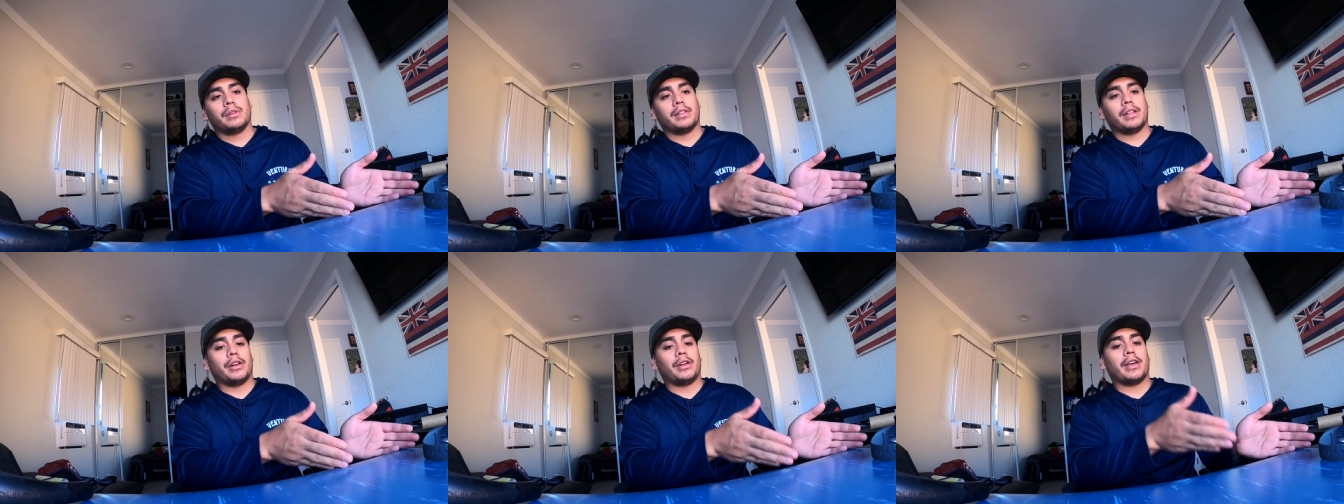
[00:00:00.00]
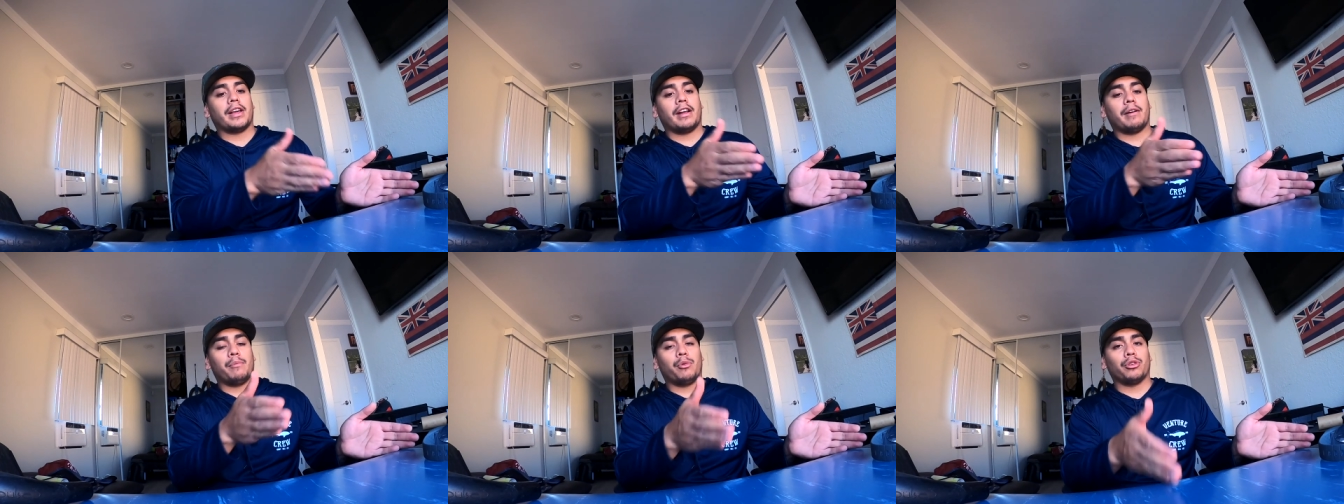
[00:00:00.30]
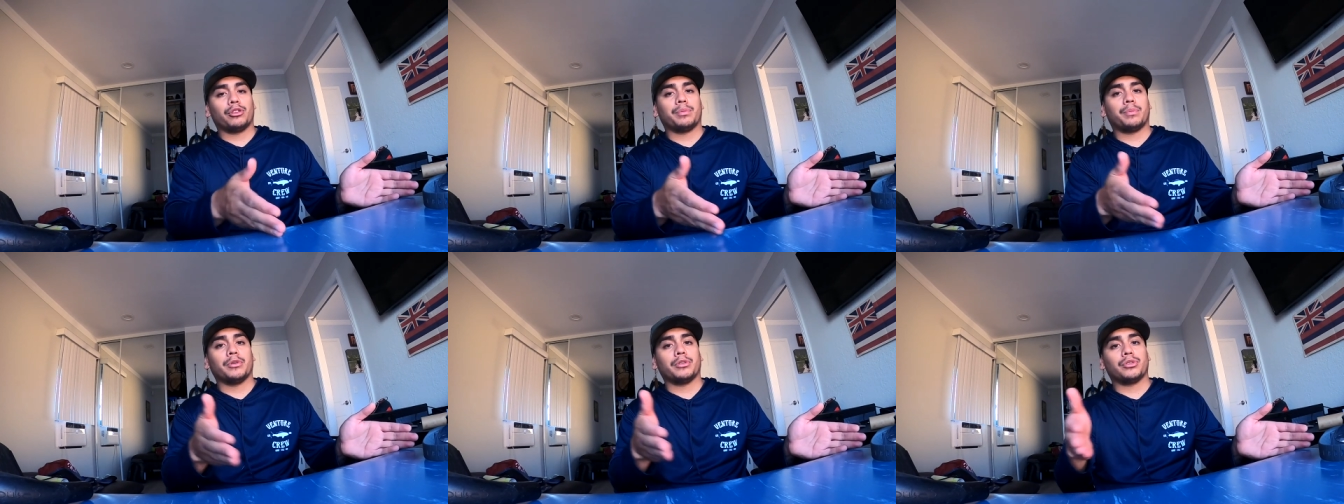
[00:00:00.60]
then you can have
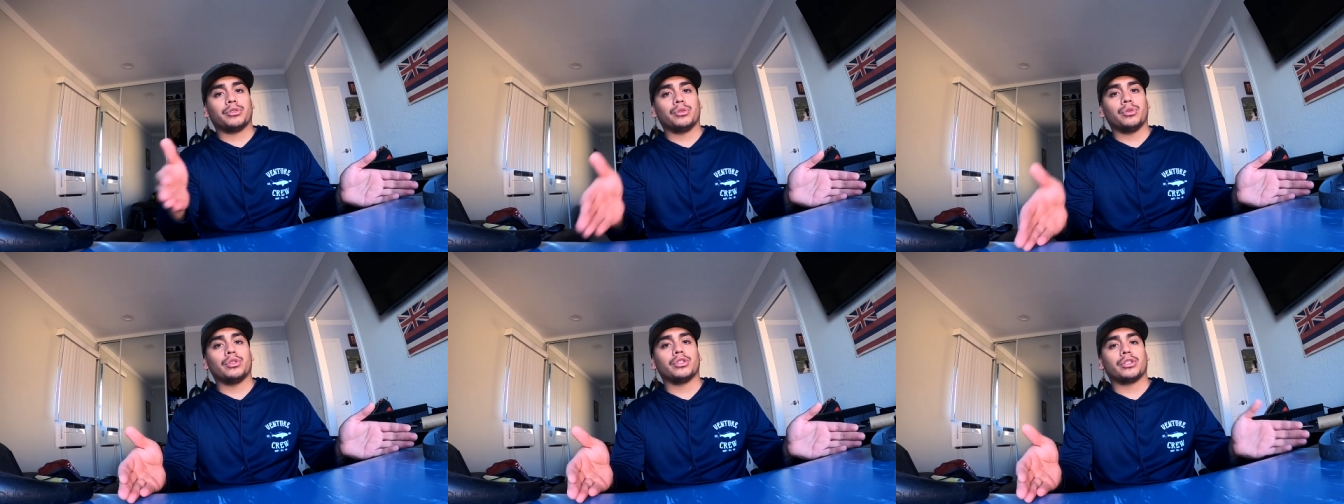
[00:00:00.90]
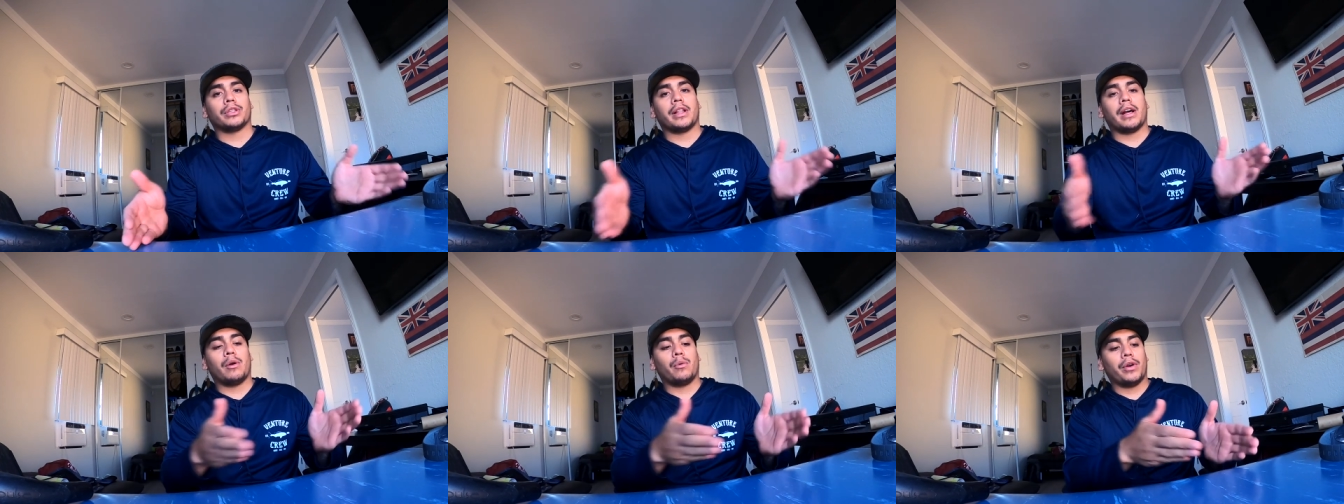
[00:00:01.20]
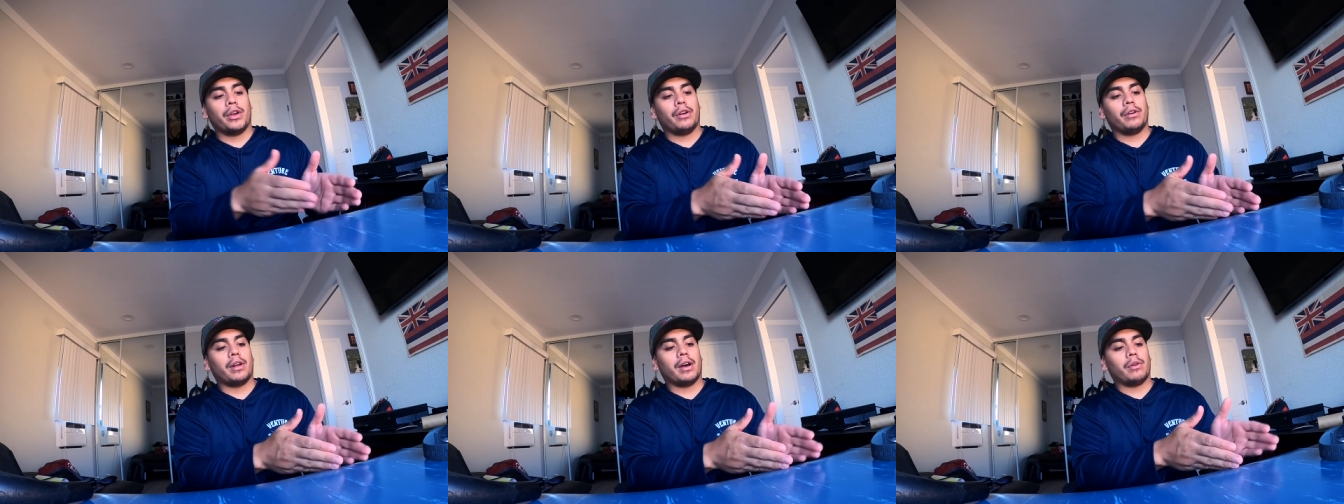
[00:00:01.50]
multiple suits so that
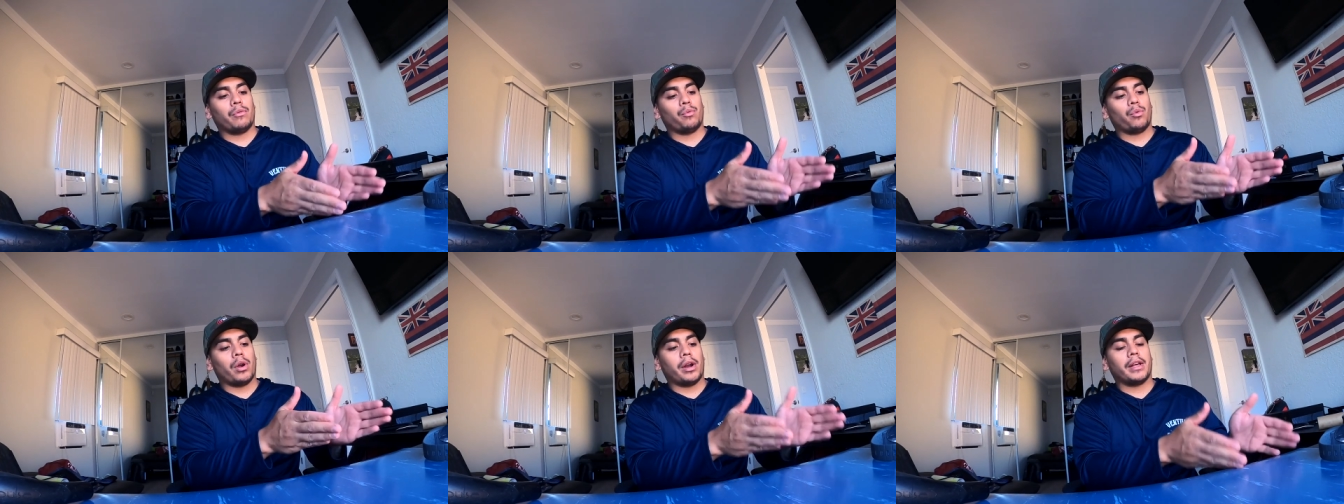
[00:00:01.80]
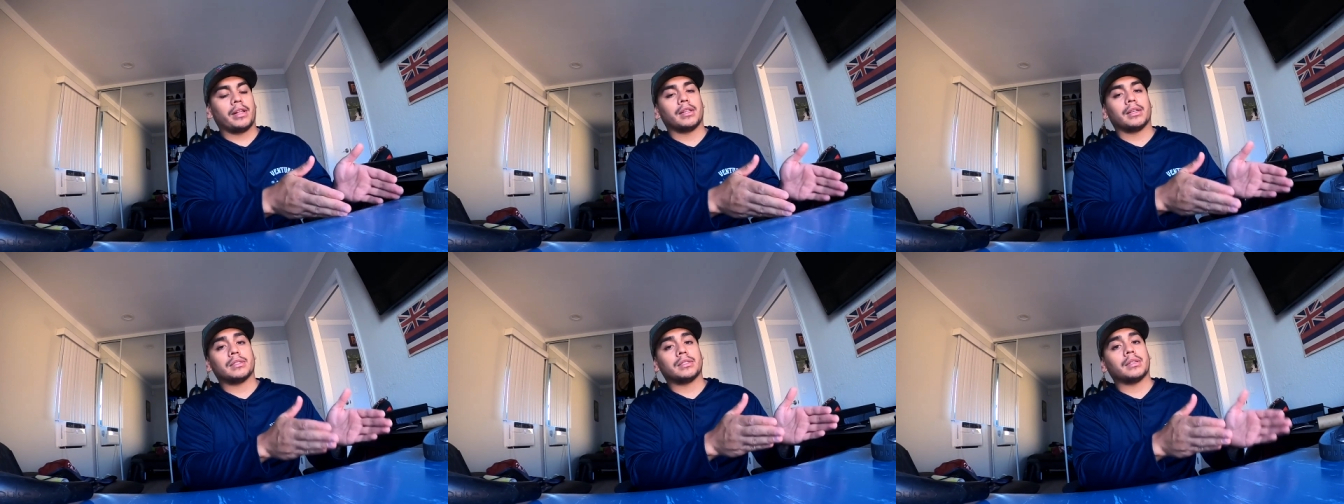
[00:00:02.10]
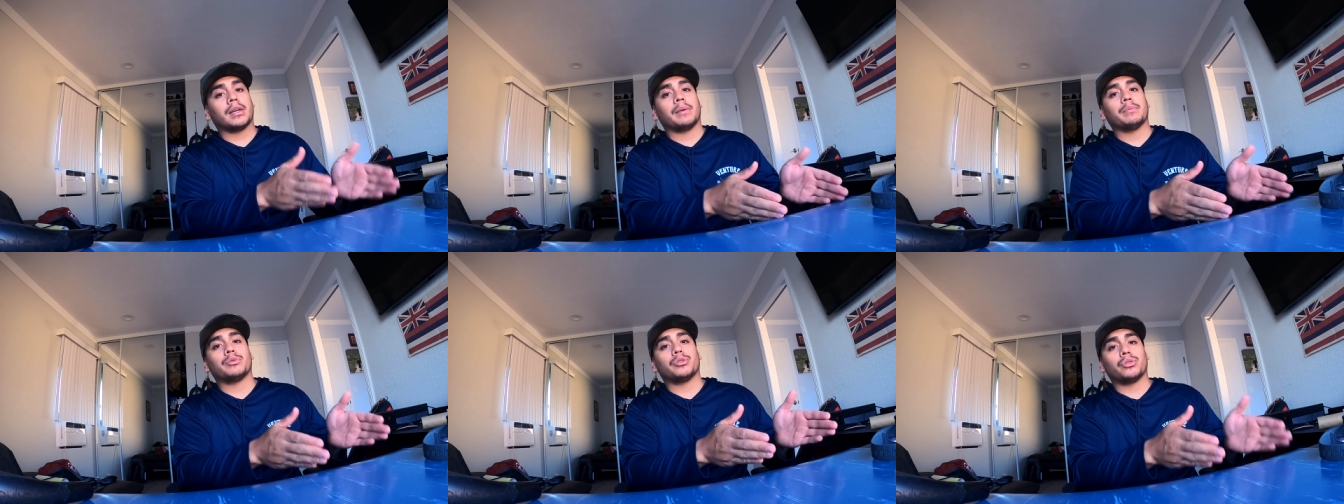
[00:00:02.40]
way you're not running the
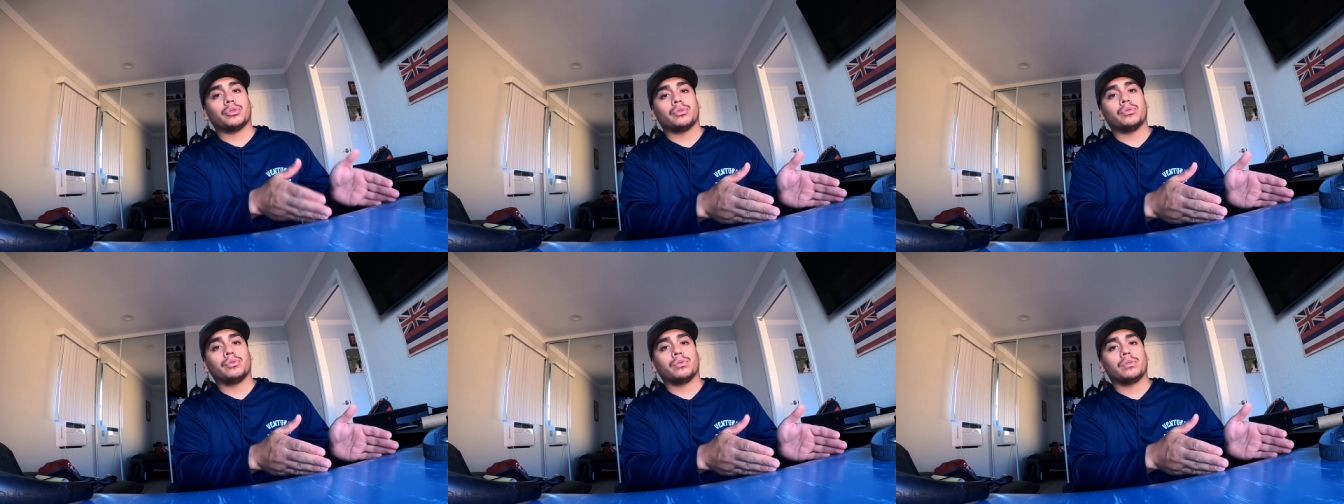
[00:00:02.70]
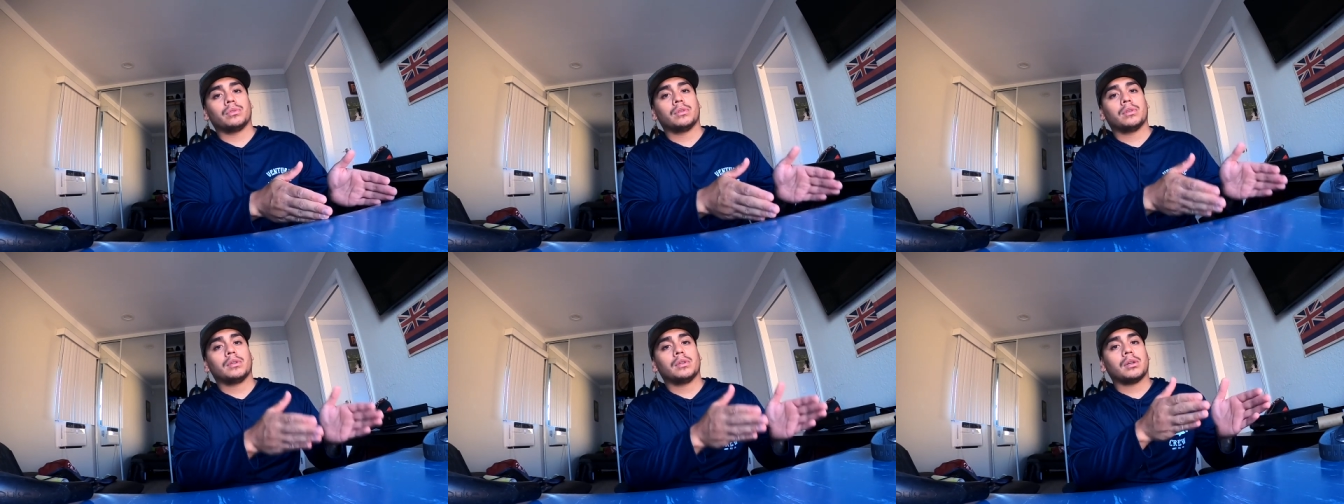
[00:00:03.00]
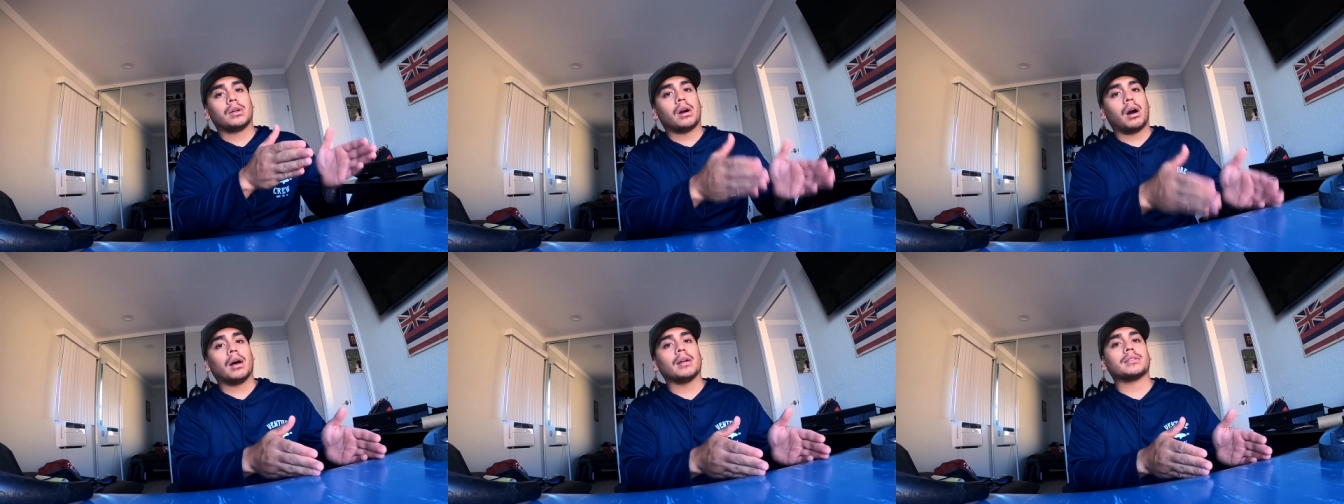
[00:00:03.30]
same suit
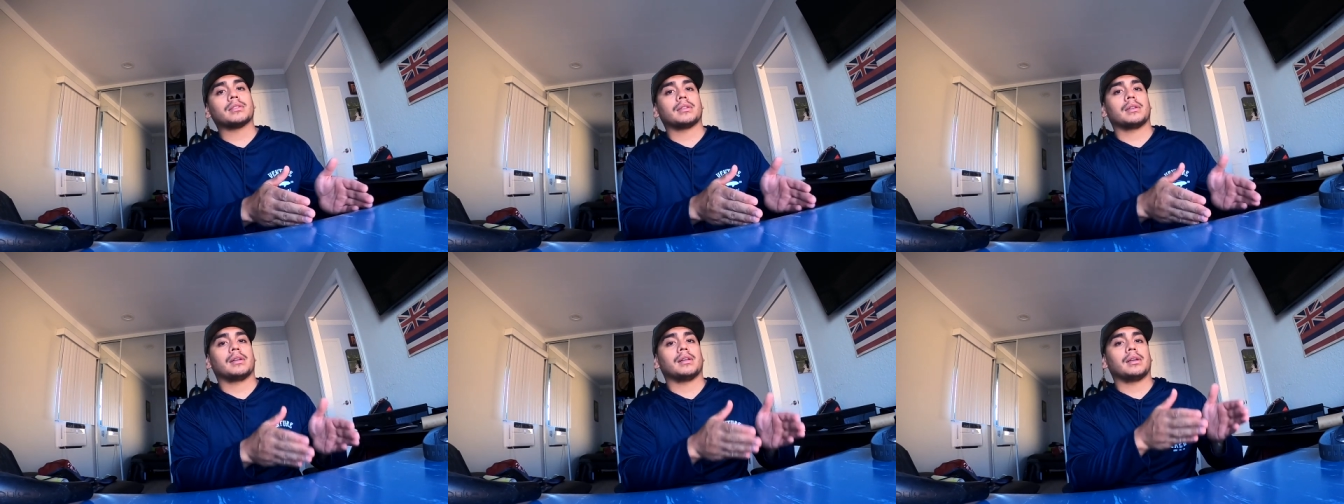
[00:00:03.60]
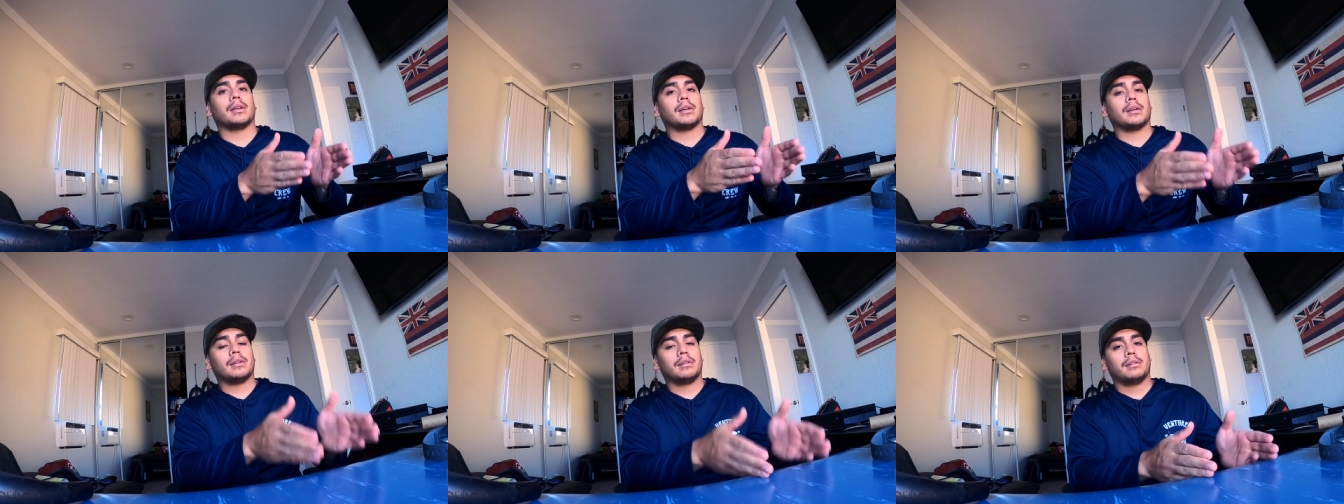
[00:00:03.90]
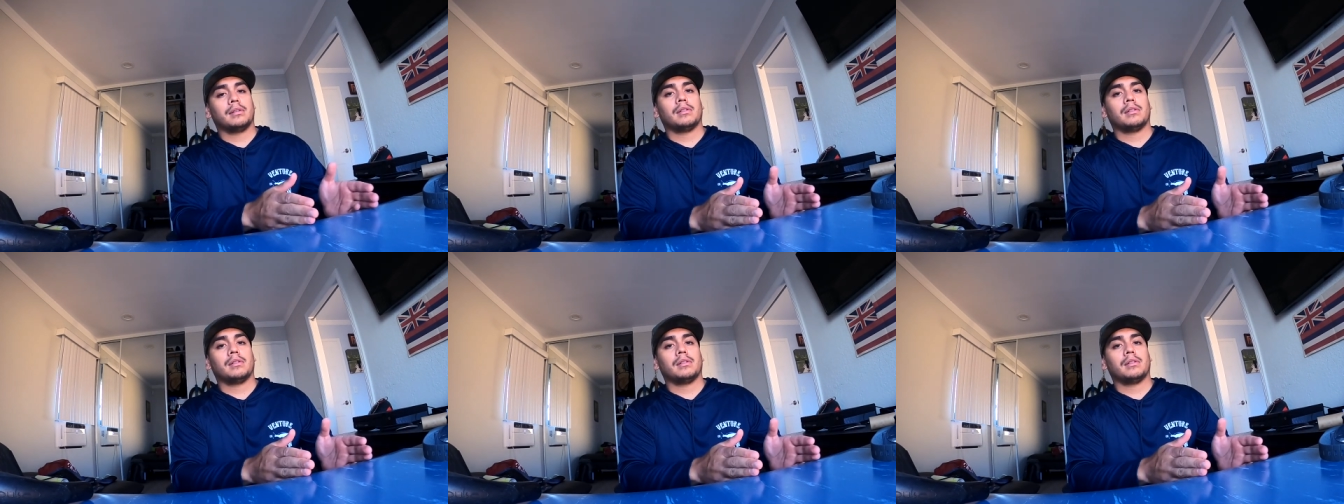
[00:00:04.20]
constantly.